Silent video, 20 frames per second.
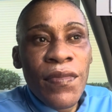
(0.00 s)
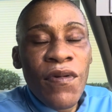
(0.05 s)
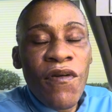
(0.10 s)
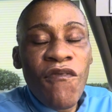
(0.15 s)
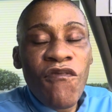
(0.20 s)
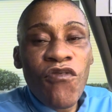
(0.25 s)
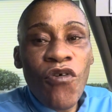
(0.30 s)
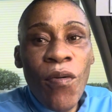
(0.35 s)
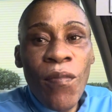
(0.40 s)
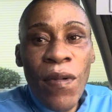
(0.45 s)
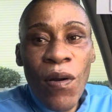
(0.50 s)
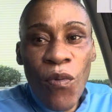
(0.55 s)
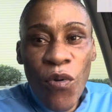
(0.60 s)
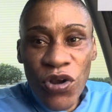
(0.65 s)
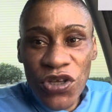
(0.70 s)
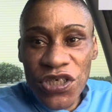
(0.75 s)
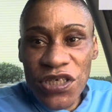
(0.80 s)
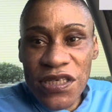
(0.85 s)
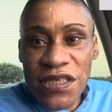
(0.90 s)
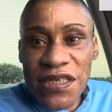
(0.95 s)

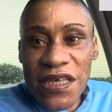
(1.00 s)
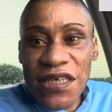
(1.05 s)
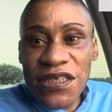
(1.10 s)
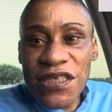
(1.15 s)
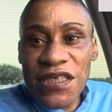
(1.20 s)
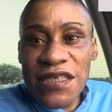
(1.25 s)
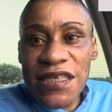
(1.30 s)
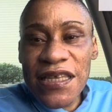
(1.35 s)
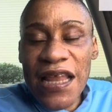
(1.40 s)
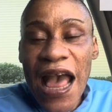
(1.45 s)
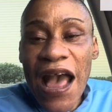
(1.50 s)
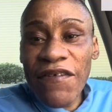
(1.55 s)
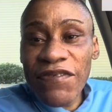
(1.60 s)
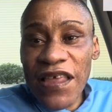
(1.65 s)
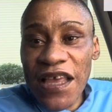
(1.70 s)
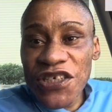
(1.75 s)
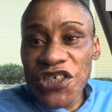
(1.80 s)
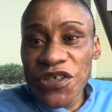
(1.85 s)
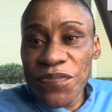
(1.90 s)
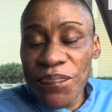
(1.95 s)
what she said that
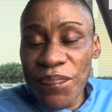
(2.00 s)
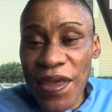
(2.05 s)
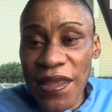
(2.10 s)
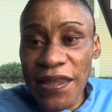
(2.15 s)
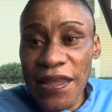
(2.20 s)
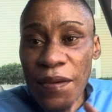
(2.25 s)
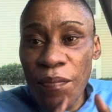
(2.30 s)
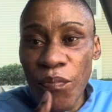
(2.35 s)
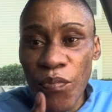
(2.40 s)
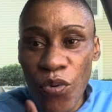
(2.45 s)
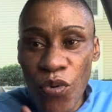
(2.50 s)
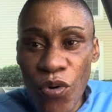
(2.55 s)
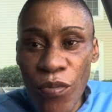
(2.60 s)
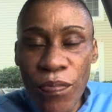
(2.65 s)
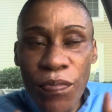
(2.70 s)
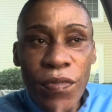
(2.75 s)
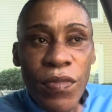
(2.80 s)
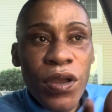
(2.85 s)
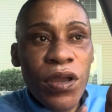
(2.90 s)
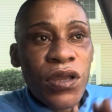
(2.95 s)
after she met the Pope,
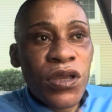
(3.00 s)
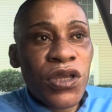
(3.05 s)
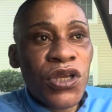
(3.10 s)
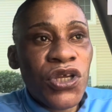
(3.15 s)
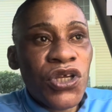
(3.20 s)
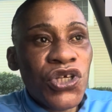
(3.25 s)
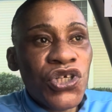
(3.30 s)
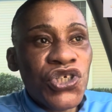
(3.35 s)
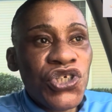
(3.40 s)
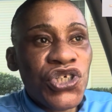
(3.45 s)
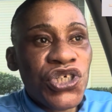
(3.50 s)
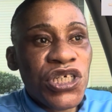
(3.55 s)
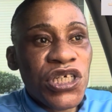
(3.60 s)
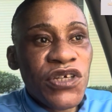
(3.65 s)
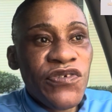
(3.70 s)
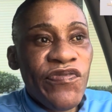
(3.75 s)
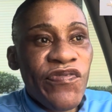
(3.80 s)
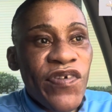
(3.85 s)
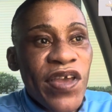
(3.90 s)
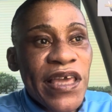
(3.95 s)

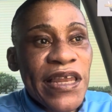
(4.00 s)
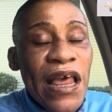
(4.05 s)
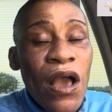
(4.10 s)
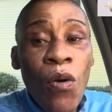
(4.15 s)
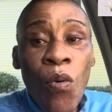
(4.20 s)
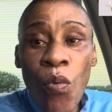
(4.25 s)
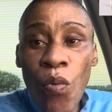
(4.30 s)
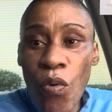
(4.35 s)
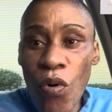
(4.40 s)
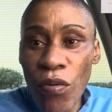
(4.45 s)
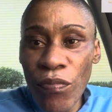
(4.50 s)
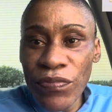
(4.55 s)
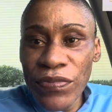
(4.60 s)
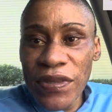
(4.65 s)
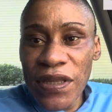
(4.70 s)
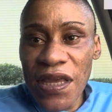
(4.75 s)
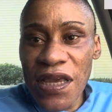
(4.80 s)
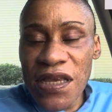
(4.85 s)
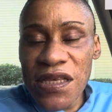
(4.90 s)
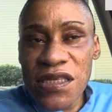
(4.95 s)
she felt that
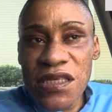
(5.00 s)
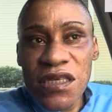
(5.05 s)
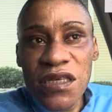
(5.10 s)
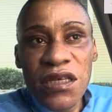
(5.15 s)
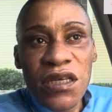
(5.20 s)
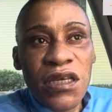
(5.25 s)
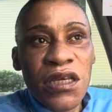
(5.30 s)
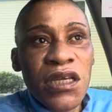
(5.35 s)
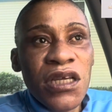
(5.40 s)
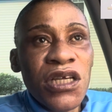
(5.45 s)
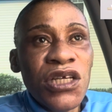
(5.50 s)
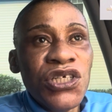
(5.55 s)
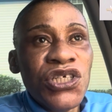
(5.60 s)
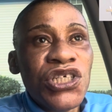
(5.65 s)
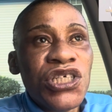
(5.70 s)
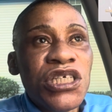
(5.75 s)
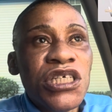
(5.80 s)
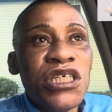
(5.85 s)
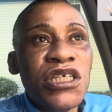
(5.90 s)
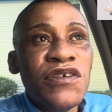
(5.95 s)
warmness.
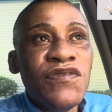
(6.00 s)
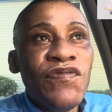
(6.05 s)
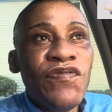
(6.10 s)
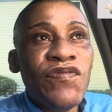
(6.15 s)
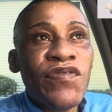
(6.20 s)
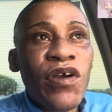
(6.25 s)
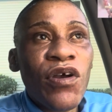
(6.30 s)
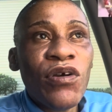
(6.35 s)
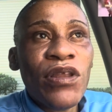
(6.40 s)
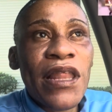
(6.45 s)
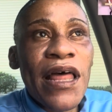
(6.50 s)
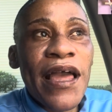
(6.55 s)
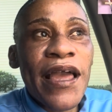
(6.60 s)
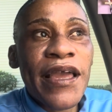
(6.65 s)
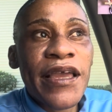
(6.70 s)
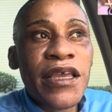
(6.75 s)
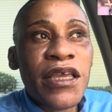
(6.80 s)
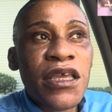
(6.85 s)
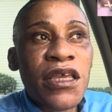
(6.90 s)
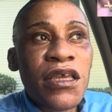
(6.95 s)
She felt
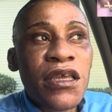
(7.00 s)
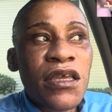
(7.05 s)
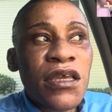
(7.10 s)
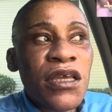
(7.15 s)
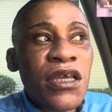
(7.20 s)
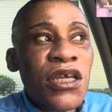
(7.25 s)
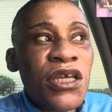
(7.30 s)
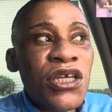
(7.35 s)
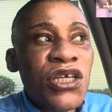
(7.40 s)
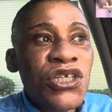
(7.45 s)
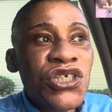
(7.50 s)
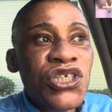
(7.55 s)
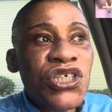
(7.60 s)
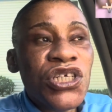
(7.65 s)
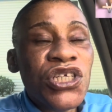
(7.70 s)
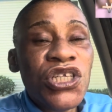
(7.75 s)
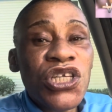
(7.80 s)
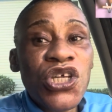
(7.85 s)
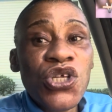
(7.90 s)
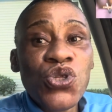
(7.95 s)
like
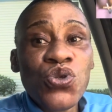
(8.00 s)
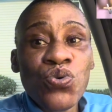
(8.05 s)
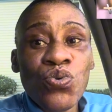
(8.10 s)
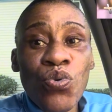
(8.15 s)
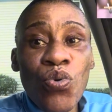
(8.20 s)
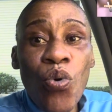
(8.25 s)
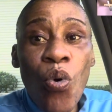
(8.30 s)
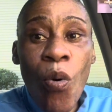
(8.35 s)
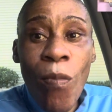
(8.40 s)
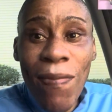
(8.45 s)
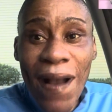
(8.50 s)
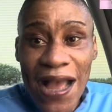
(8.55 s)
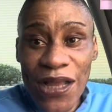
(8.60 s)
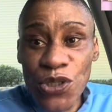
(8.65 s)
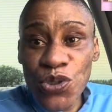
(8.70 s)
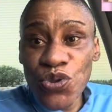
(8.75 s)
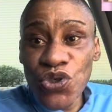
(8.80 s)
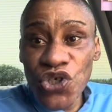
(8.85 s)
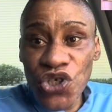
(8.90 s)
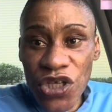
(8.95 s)
she needed to go
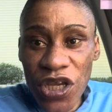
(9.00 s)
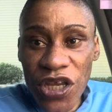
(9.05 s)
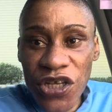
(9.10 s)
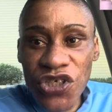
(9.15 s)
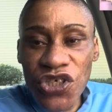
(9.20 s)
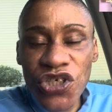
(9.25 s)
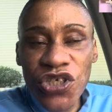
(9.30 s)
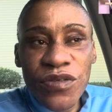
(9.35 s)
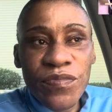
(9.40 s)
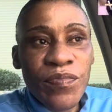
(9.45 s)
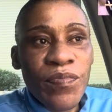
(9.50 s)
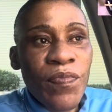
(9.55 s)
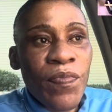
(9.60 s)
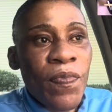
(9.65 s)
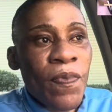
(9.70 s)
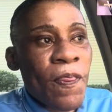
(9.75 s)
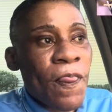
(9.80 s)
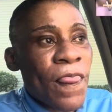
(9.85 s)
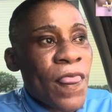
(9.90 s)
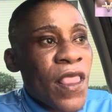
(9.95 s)
back to church.
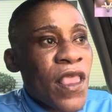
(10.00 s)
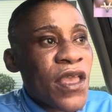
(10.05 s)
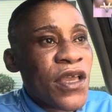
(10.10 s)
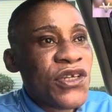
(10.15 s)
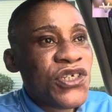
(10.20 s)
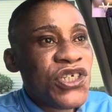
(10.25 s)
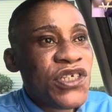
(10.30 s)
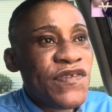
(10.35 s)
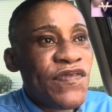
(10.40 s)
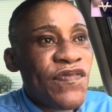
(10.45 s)
She